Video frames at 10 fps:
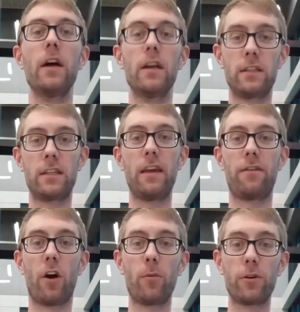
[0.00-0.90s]
Safe
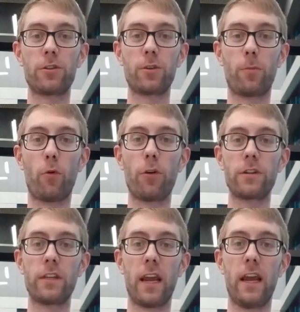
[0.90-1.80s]
Harbor support
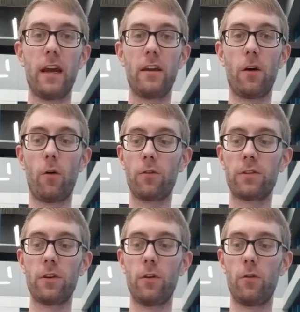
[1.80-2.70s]
and
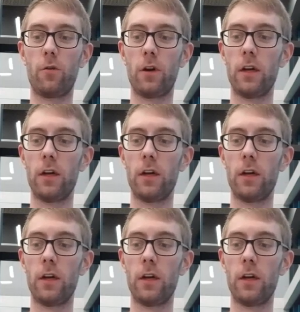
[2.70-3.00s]
also